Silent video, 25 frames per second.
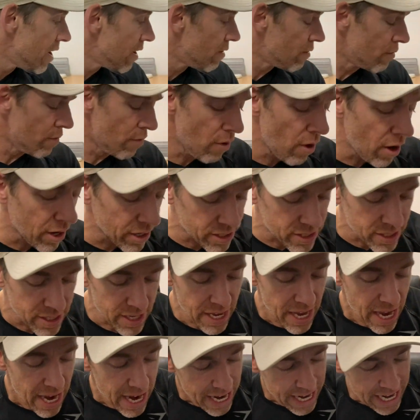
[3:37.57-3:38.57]
Right,
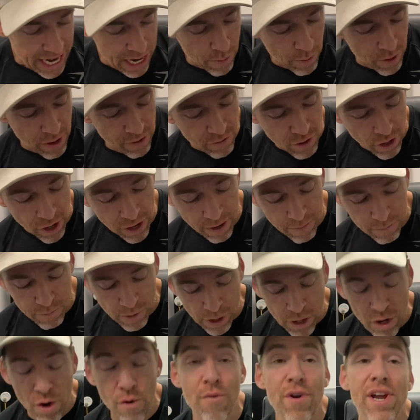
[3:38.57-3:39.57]
now what I've got in, I'm
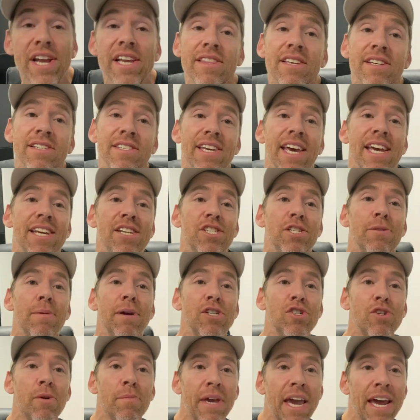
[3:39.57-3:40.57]
going to read this here just to make
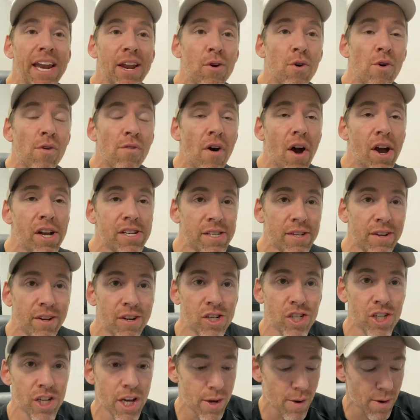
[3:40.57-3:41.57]
sure I'm getting it all right. So I'm going
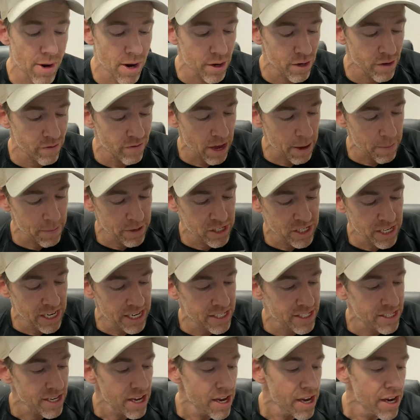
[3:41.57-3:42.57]
to show you a load of
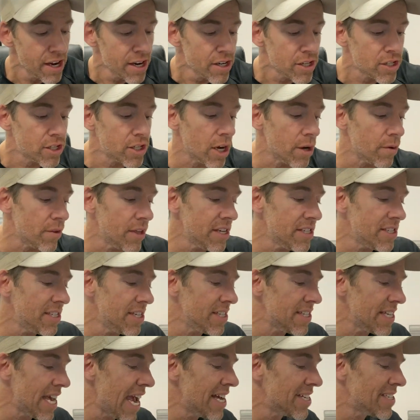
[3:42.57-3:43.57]
images. So this
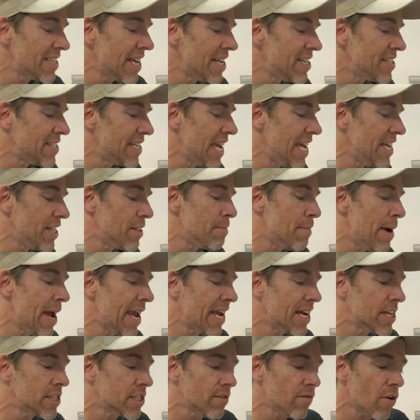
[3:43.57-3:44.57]
is SND, the
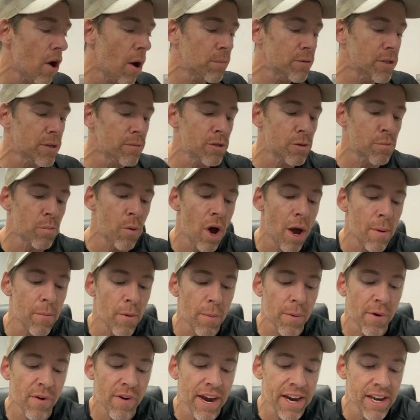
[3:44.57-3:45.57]
makers of Optimus Prime
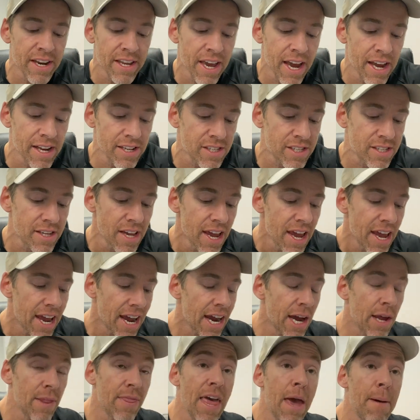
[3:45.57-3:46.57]
upgrade kits.
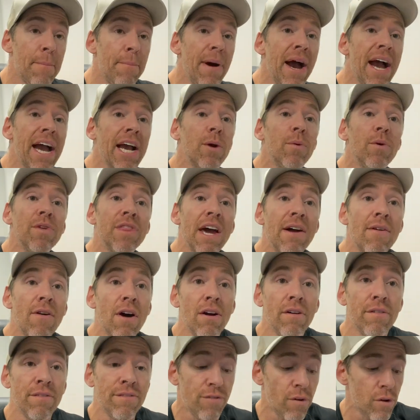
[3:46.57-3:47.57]
And they're back with their
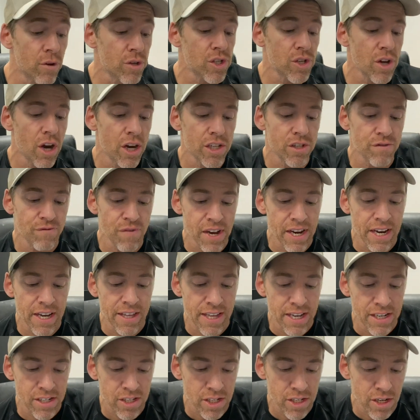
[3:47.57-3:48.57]
own full-size figure
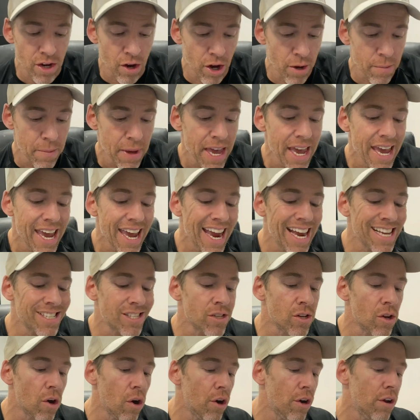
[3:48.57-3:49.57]
this time. It's
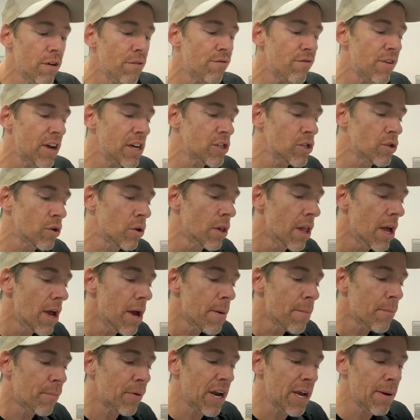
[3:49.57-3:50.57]
an unofficial
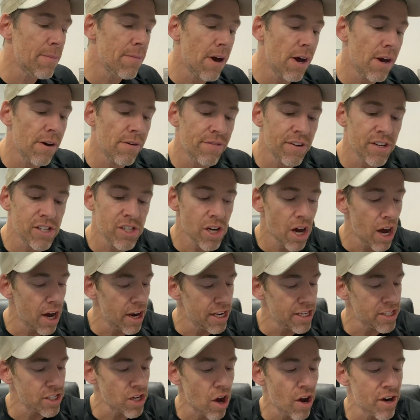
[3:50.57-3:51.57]
Primo
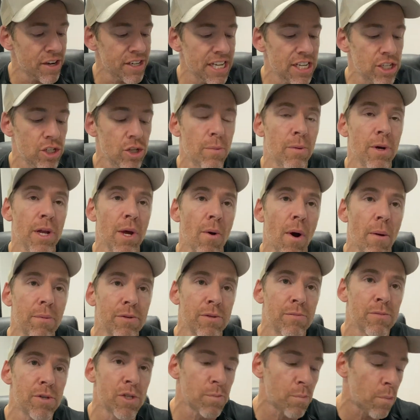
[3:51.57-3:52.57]
Vitalis IDW
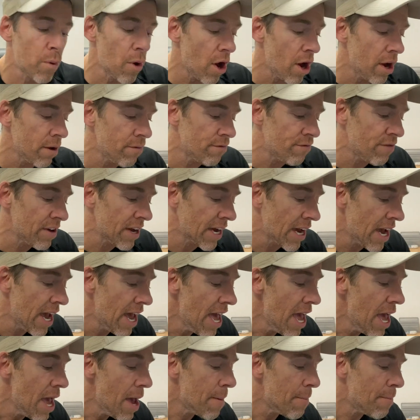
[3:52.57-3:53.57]
Optimus Prime figure
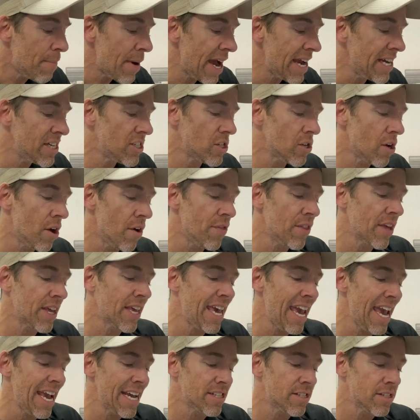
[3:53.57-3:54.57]
based on the
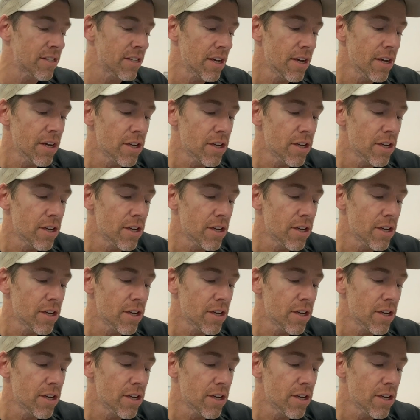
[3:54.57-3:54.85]
kit.